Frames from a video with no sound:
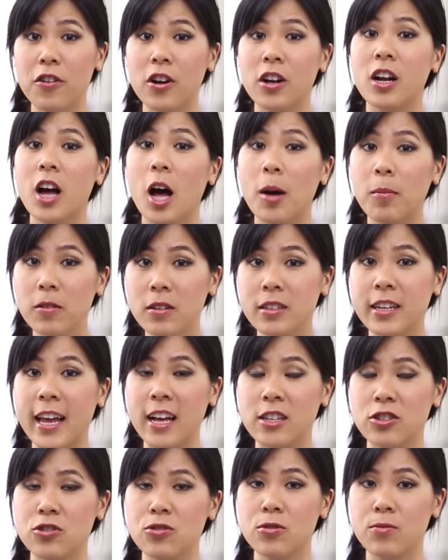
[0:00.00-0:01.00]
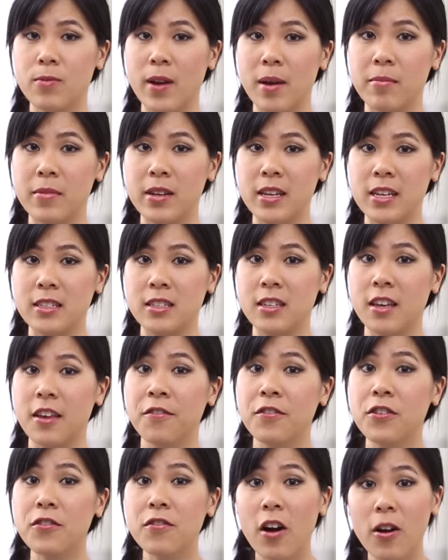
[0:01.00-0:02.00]
for a couple natural remedies
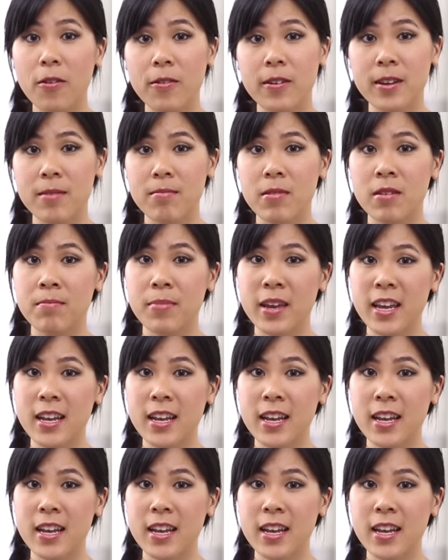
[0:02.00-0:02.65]
if you've already been